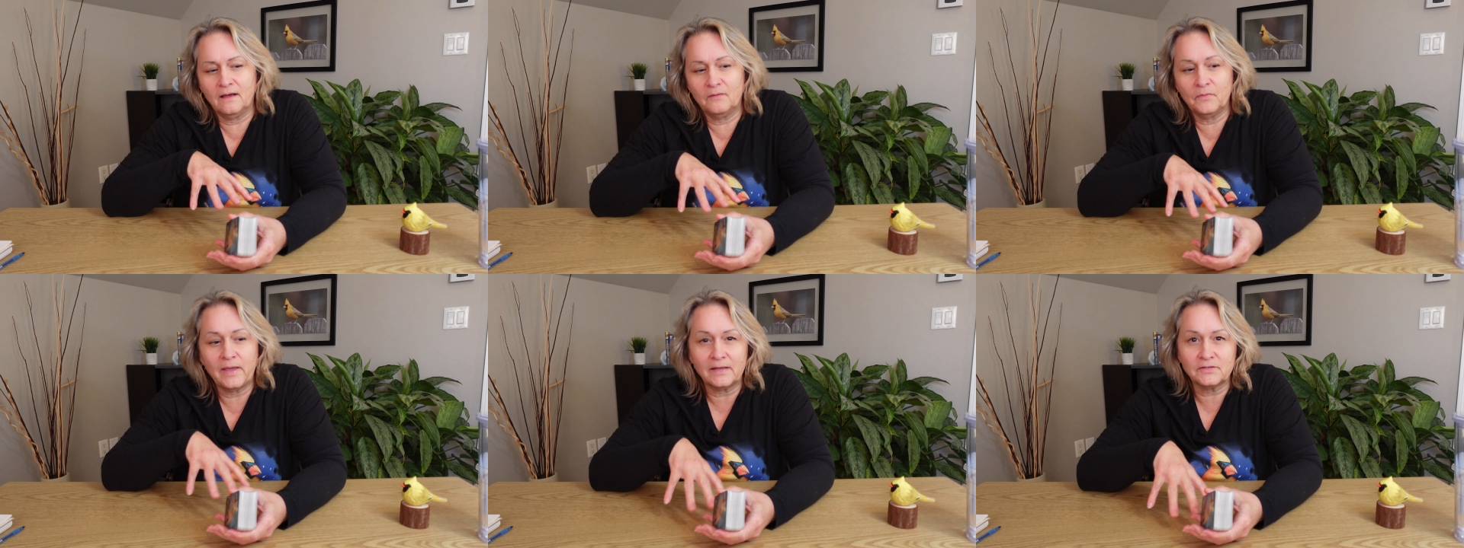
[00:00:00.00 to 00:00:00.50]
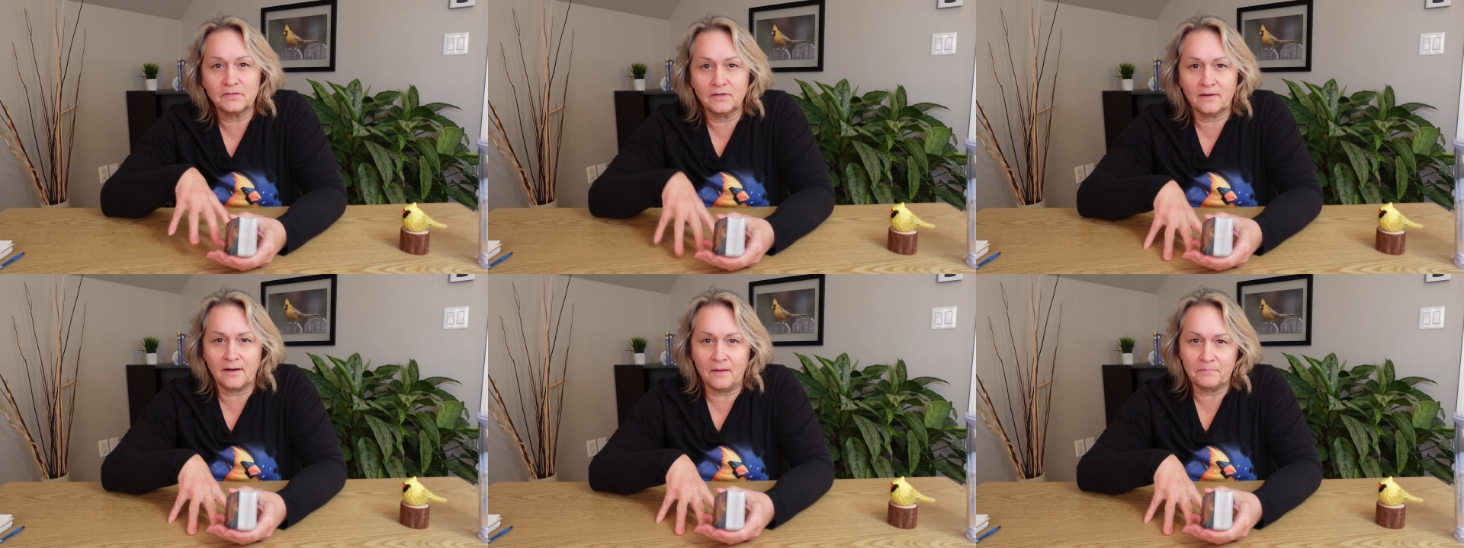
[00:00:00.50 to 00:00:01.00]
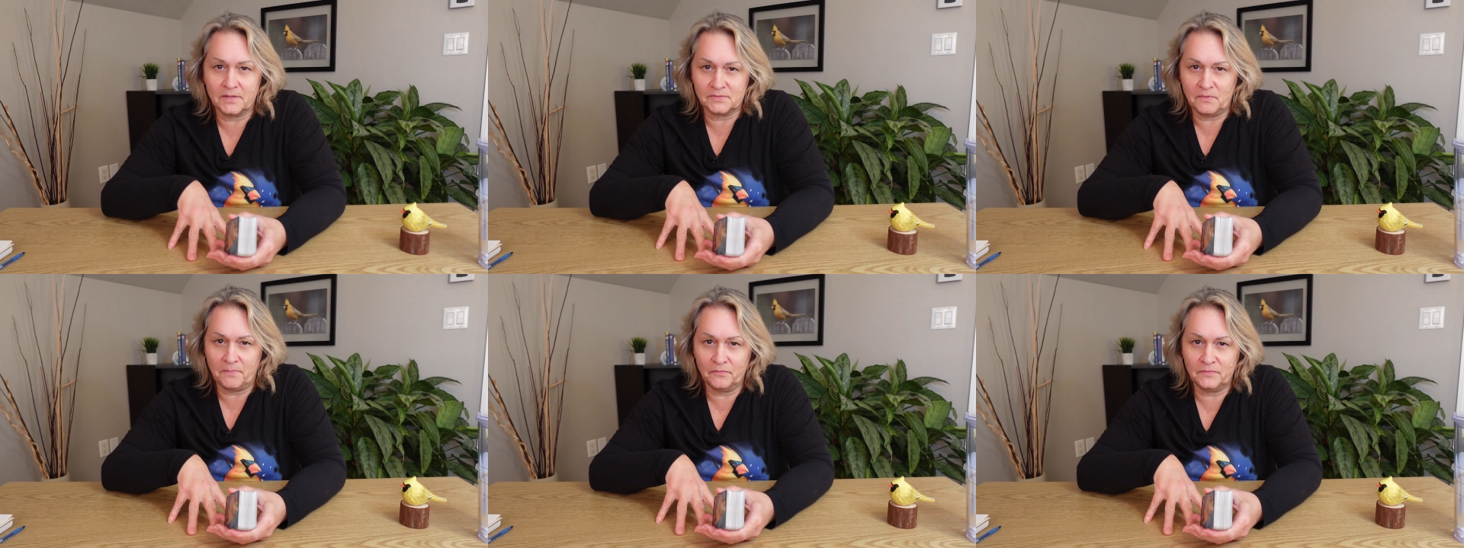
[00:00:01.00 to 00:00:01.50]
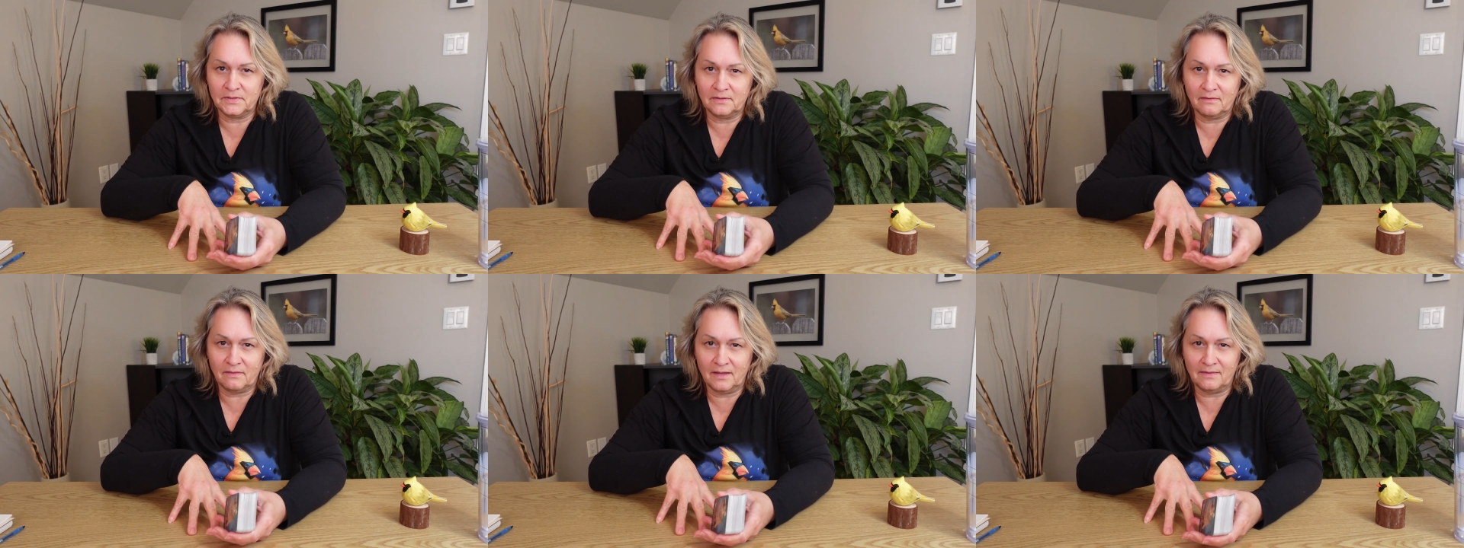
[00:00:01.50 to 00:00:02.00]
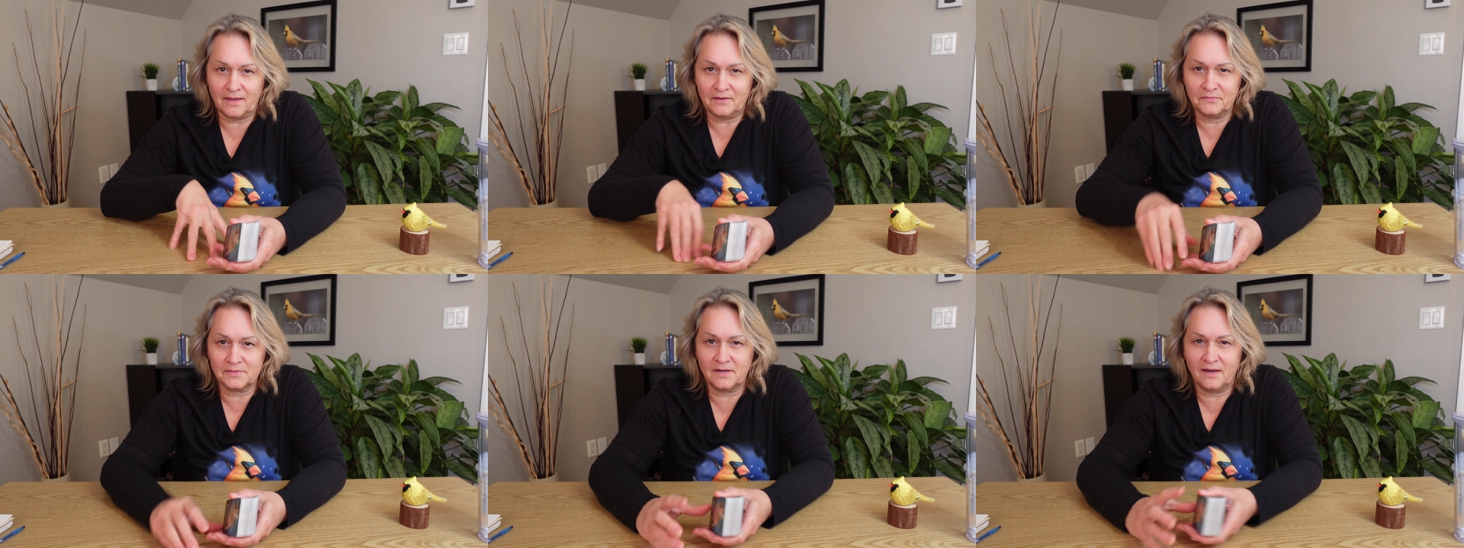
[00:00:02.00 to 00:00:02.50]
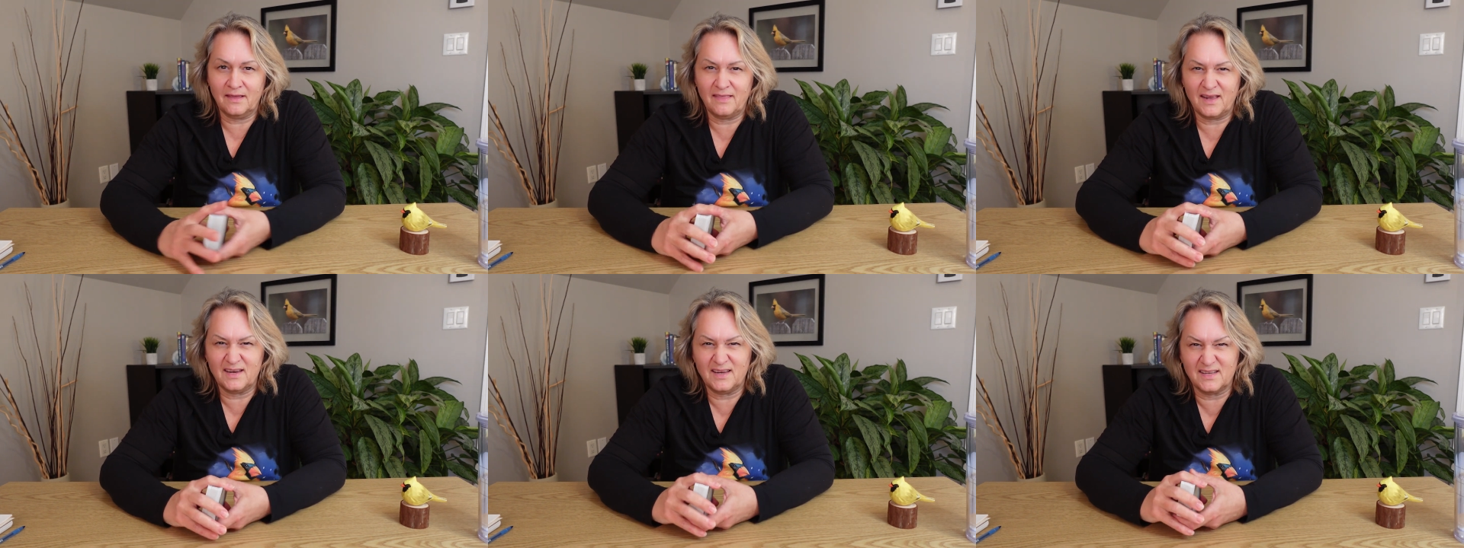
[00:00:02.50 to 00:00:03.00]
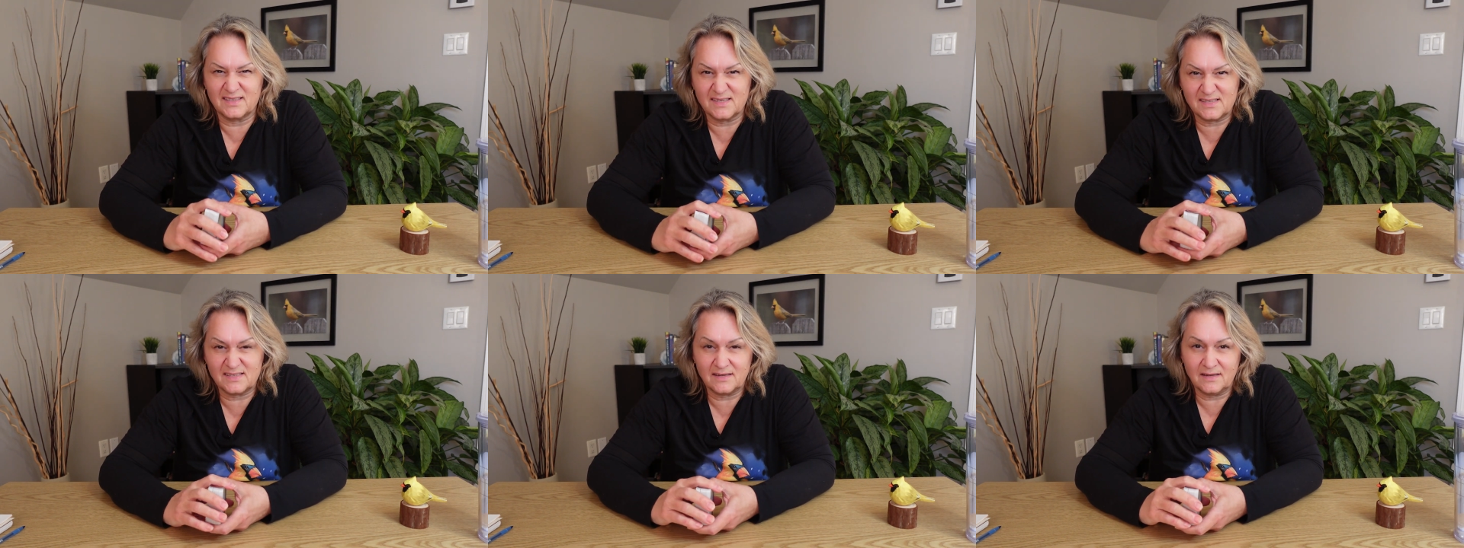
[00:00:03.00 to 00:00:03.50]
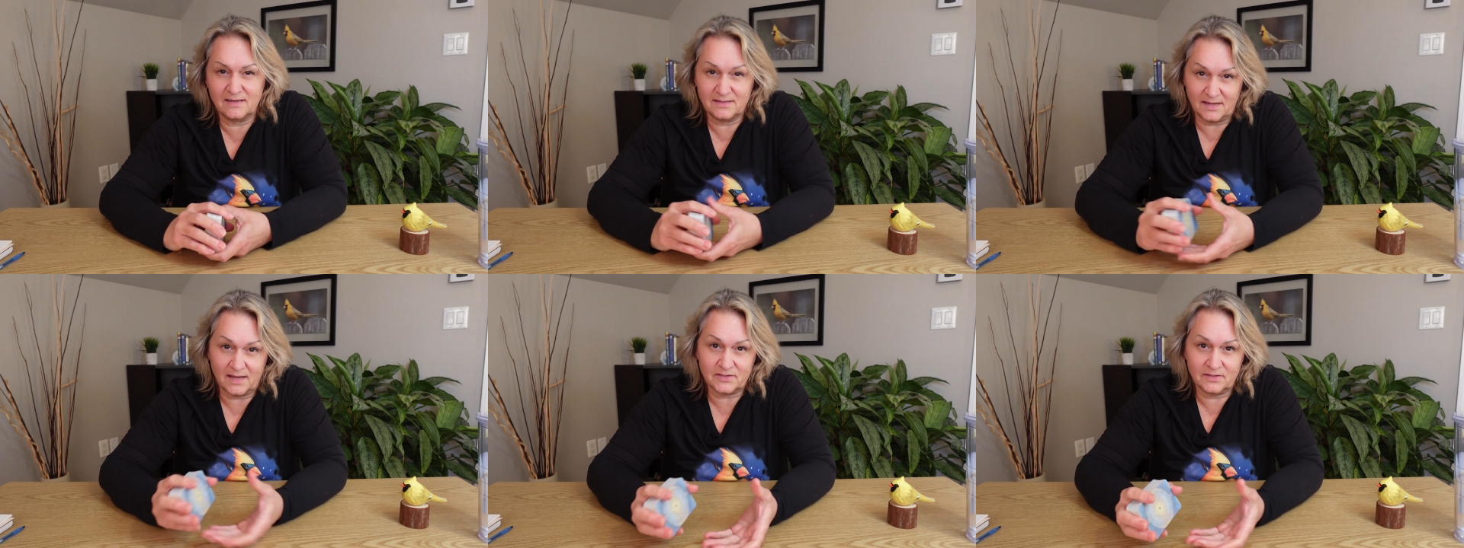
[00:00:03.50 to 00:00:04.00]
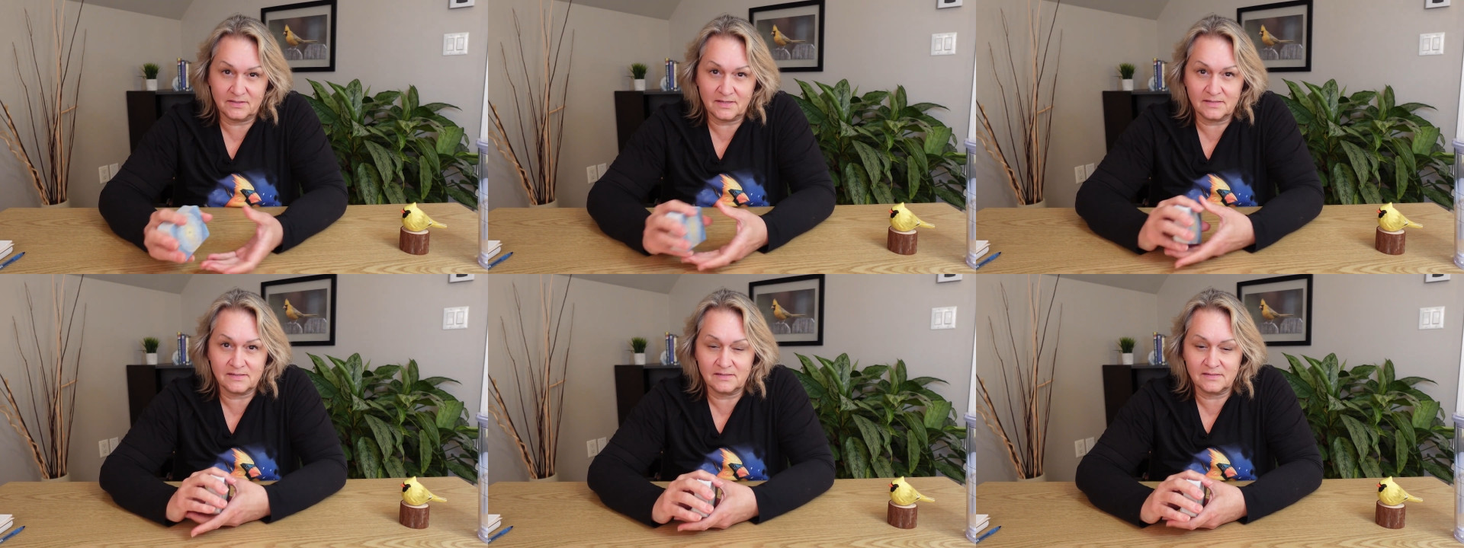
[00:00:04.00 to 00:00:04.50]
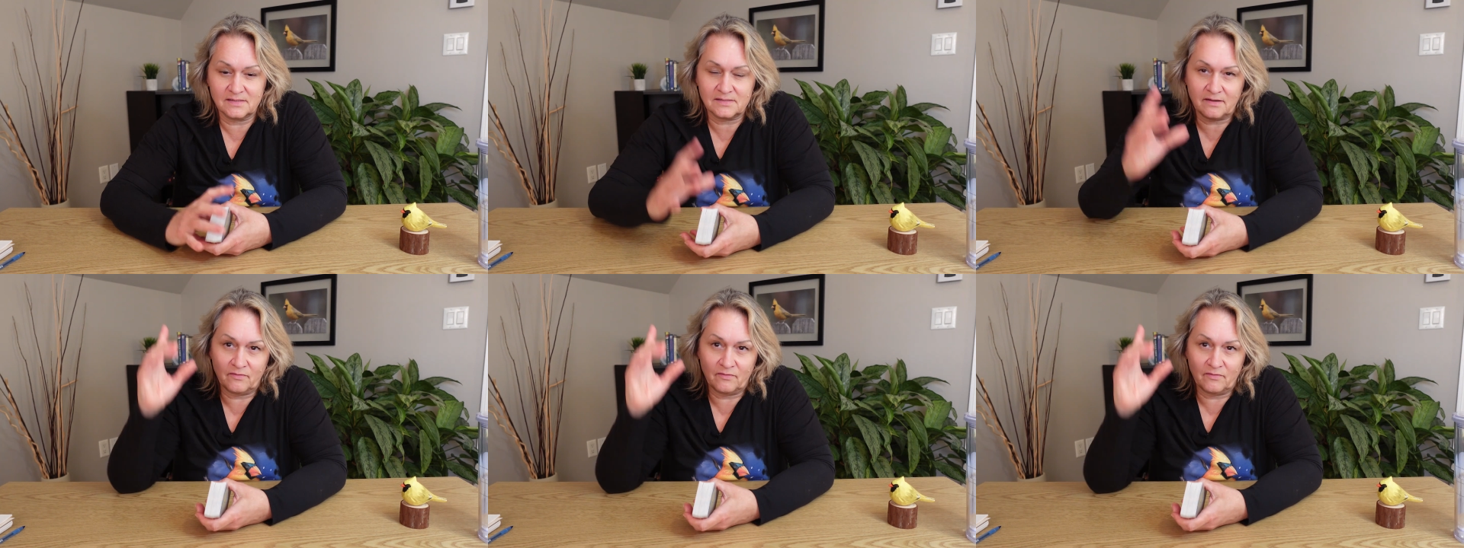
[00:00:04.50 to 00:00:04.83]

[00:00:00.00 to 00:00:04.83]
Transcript: we had to look it up because we both didn't think that that it existed, and it actually does exist.